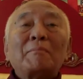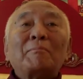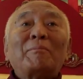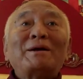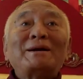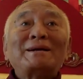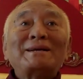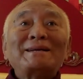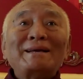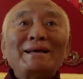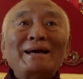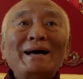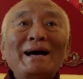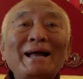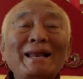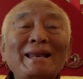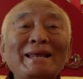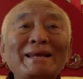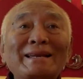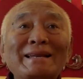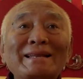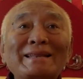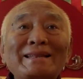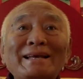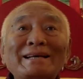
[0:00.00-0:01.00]
But
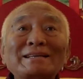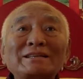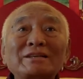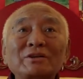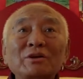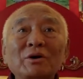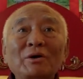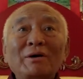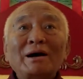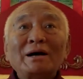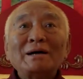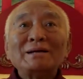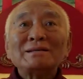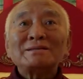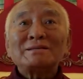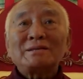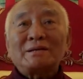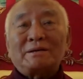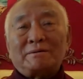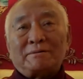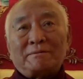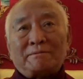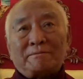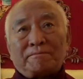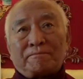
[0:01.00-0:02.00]
reality, there's no
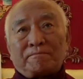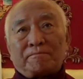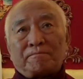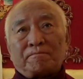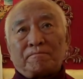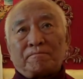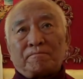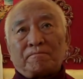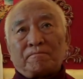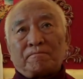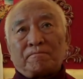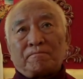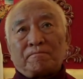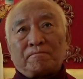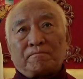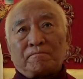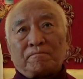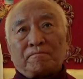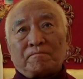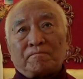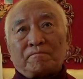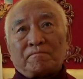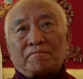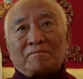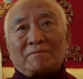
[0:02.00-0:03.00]
answer.
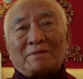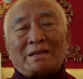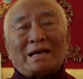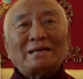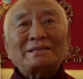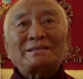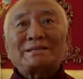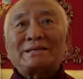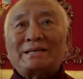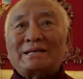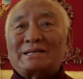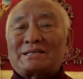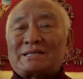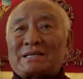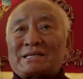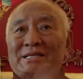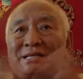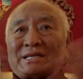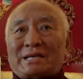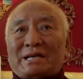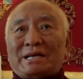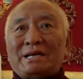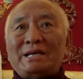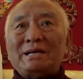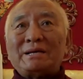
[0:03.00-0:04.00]
That's just a
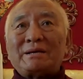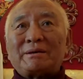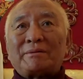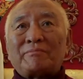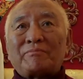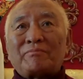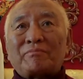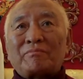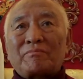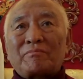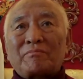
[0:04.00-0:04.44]
saying.